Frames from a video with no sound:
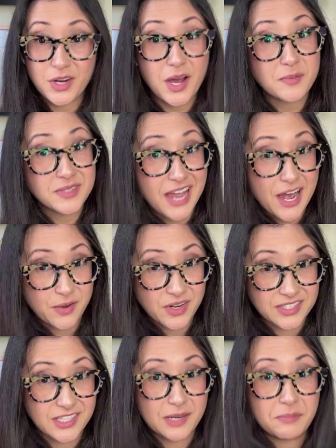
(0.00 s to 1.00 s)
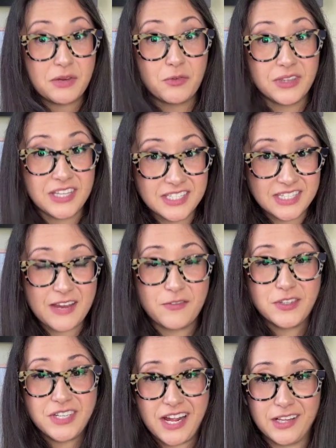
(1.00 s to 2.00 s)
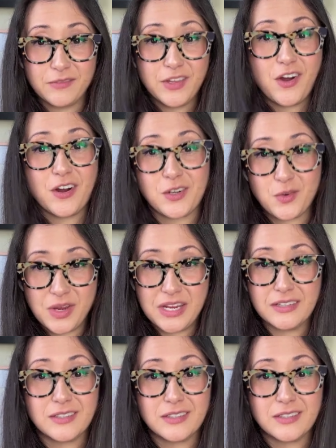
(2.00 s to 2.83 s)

comes out, it's going to be release day for Tale of the Heart Queen.